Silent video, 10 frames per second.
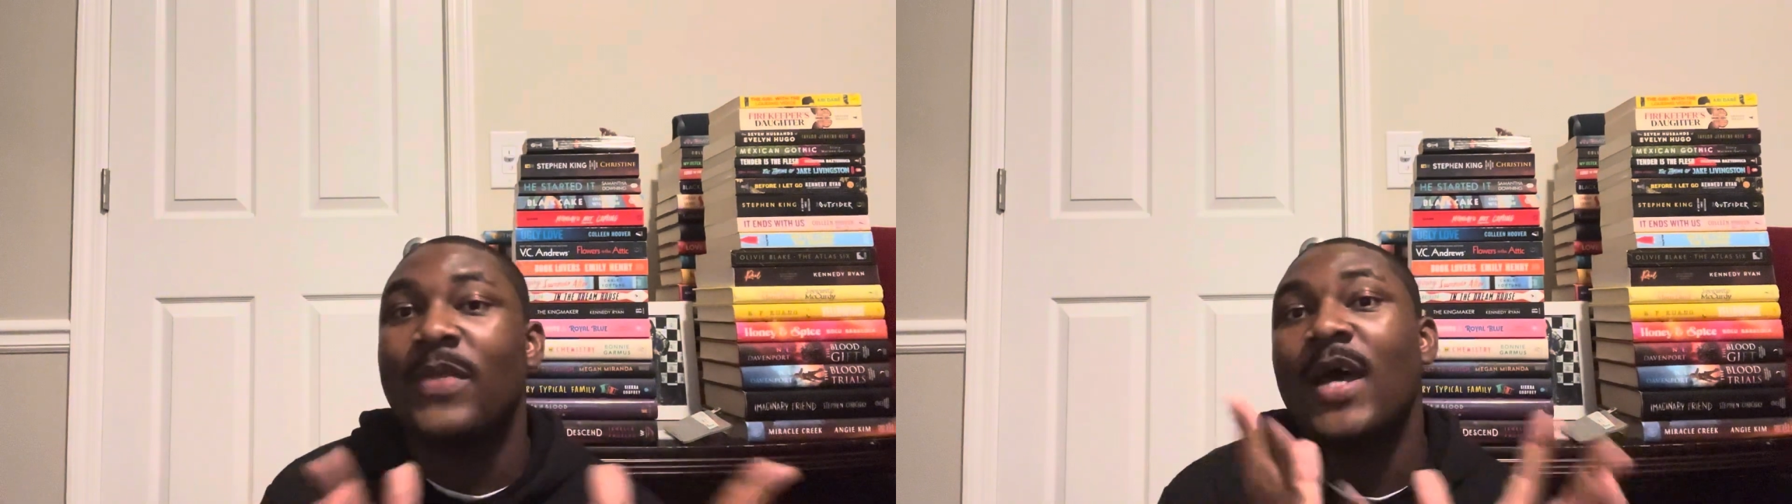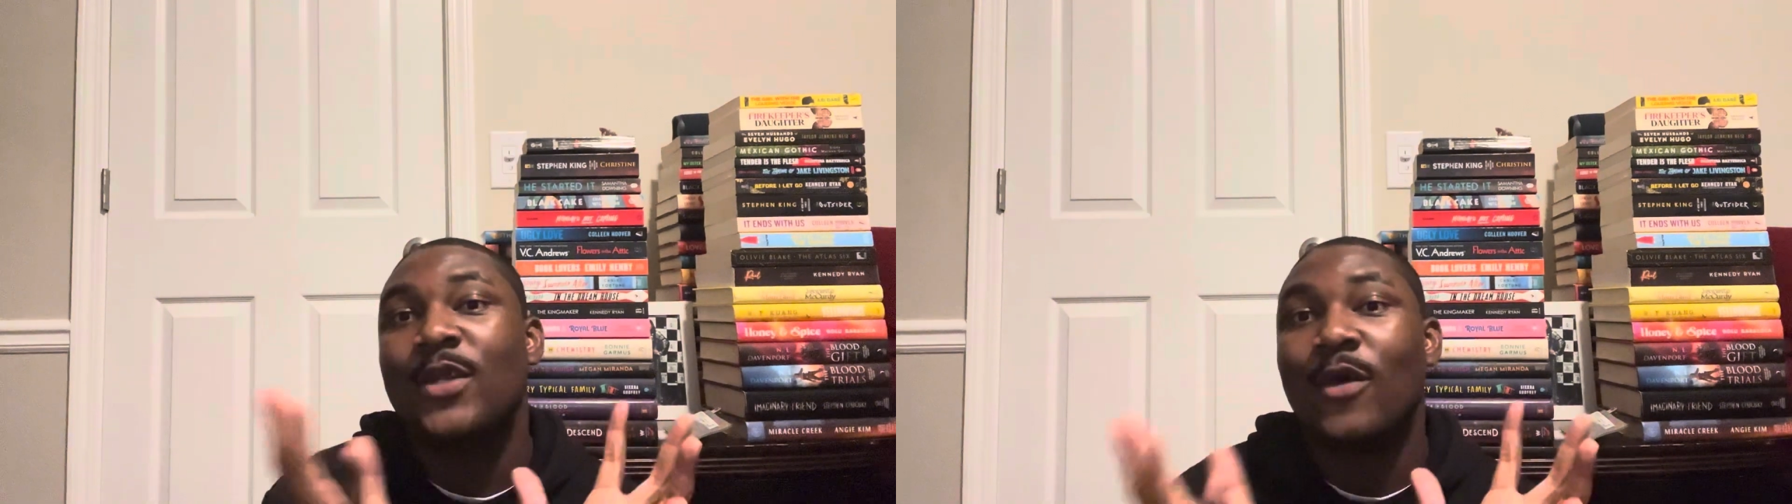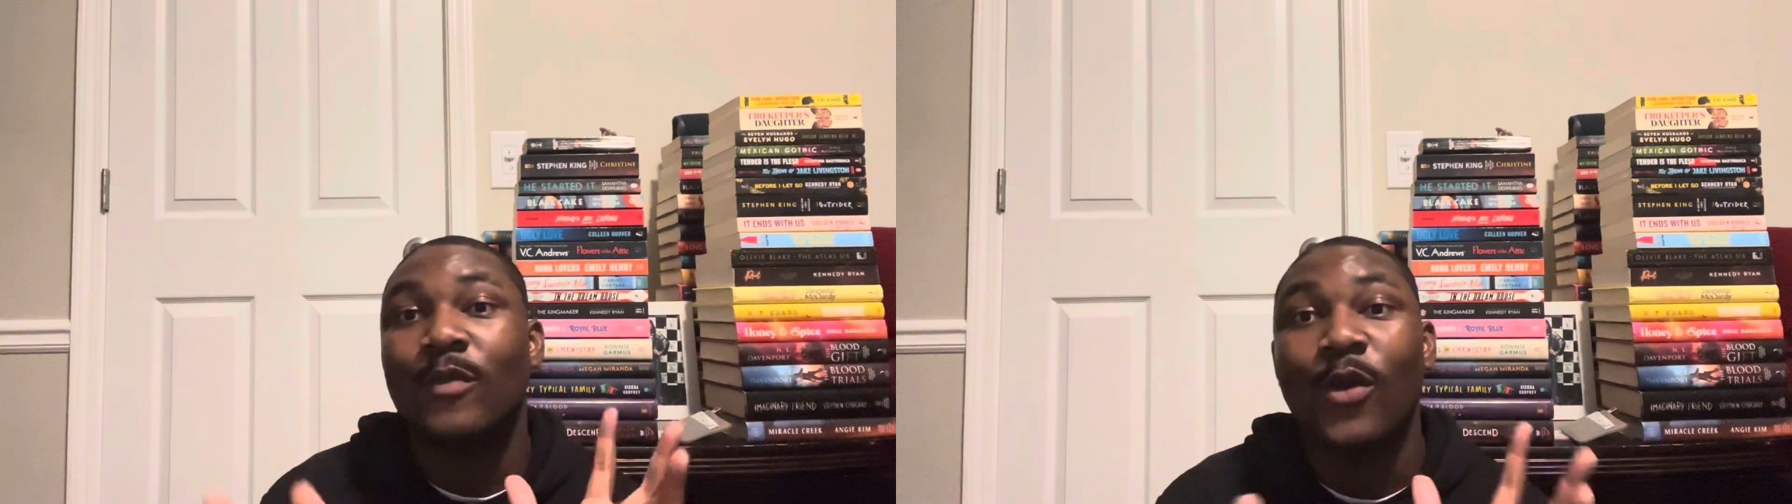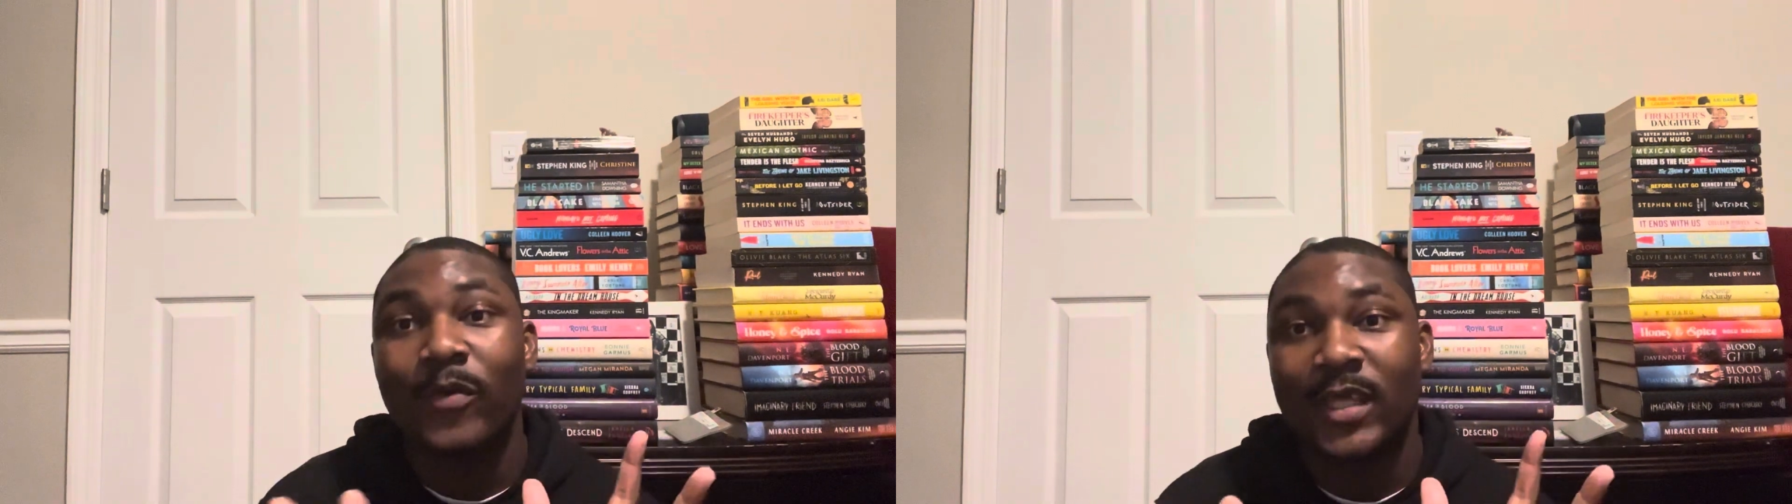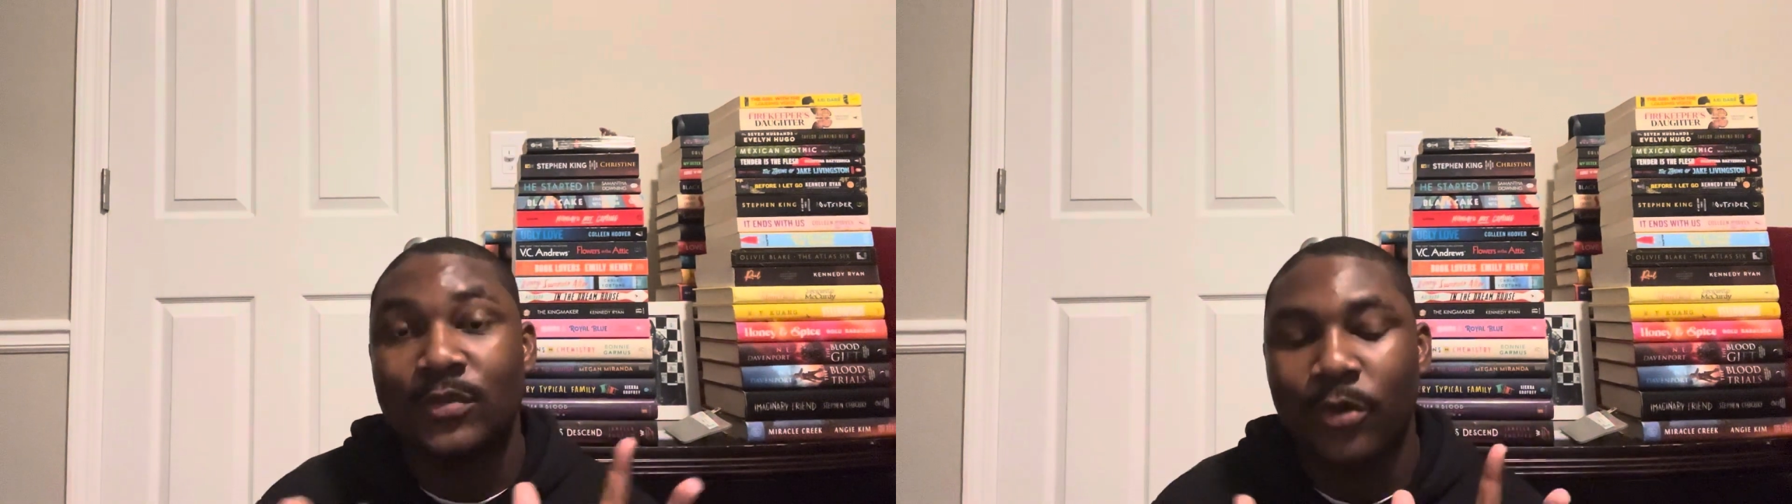the idea of the
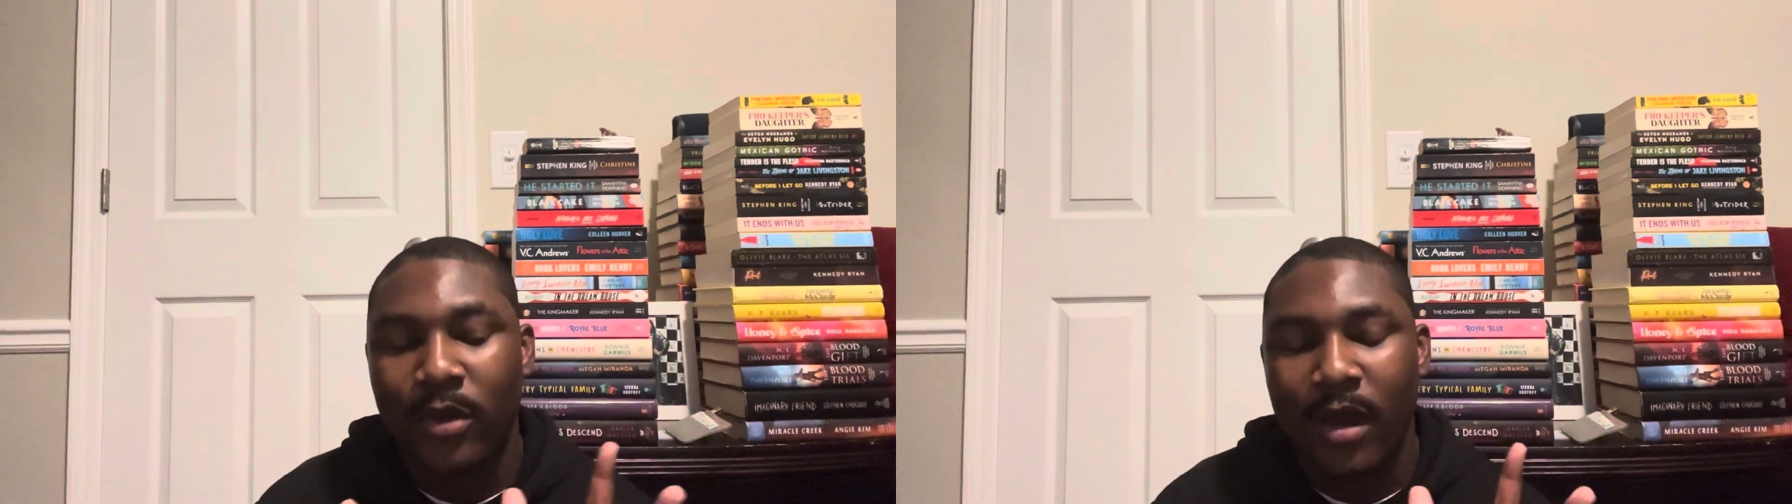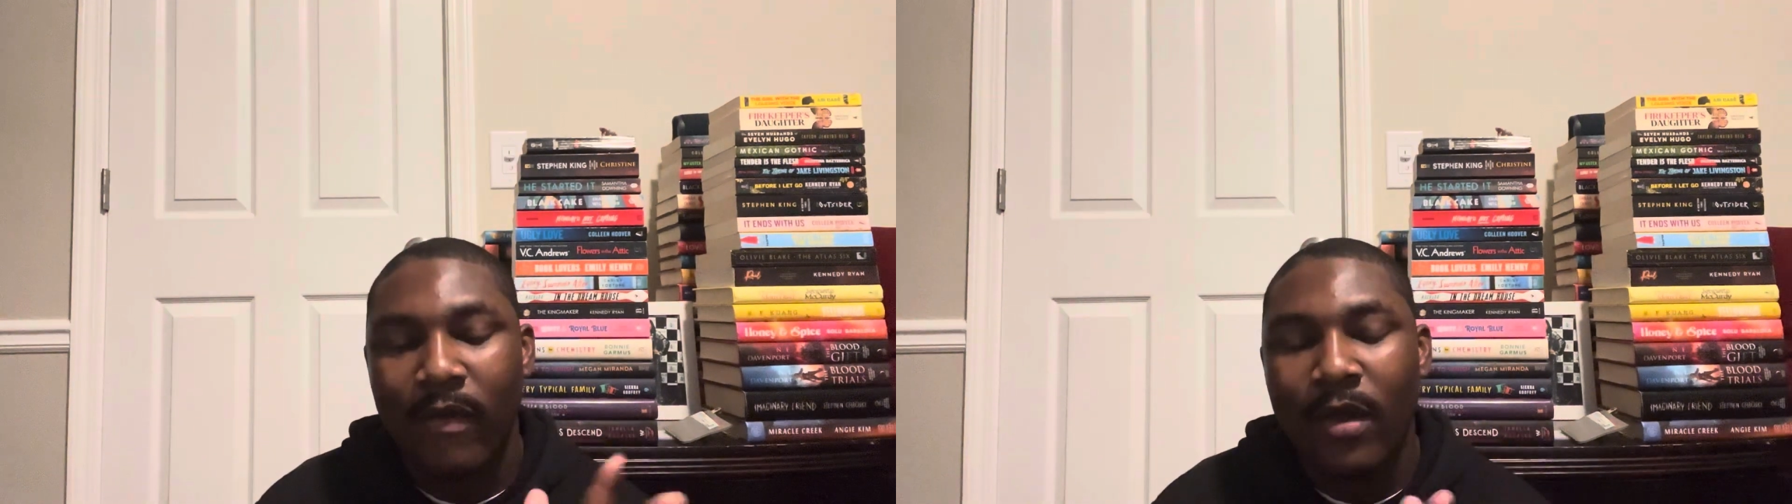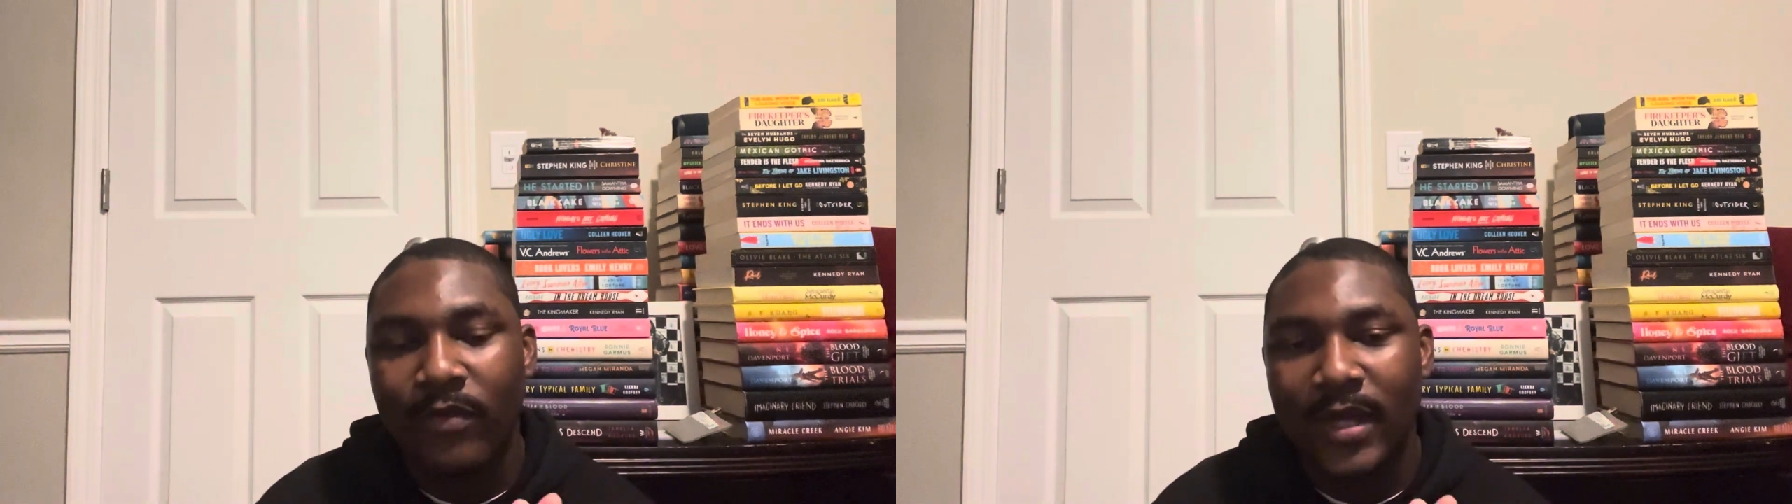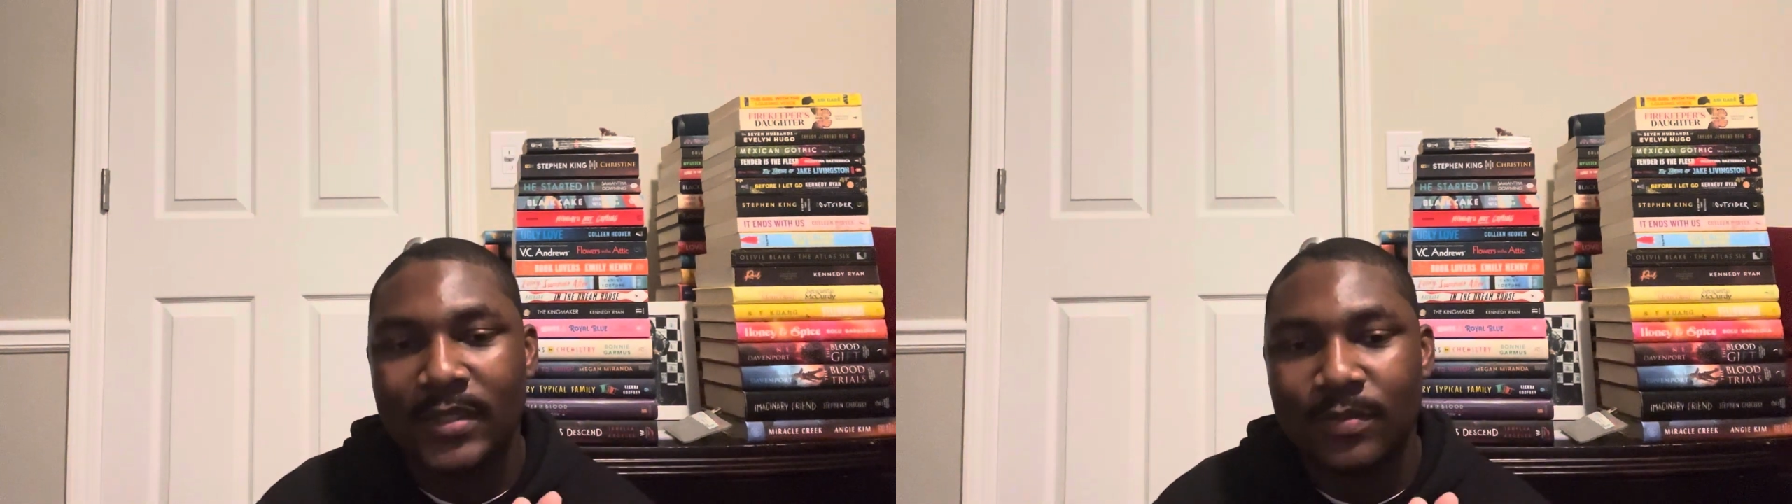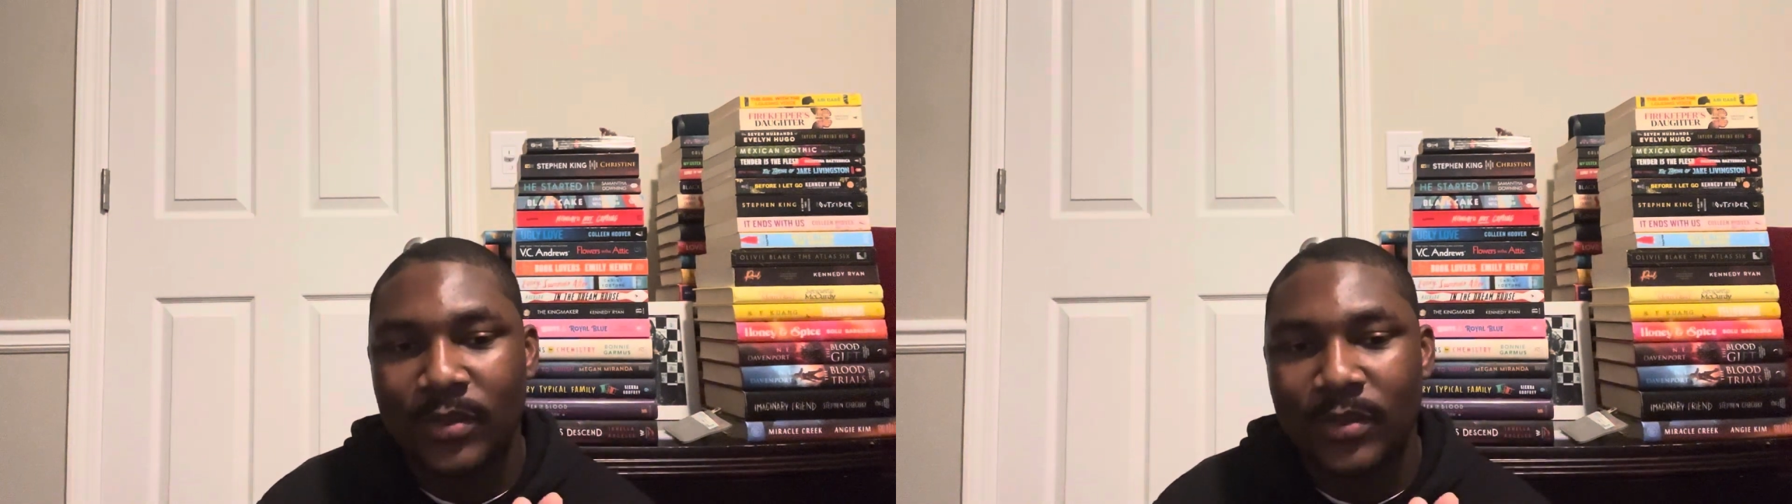love that's going around, right?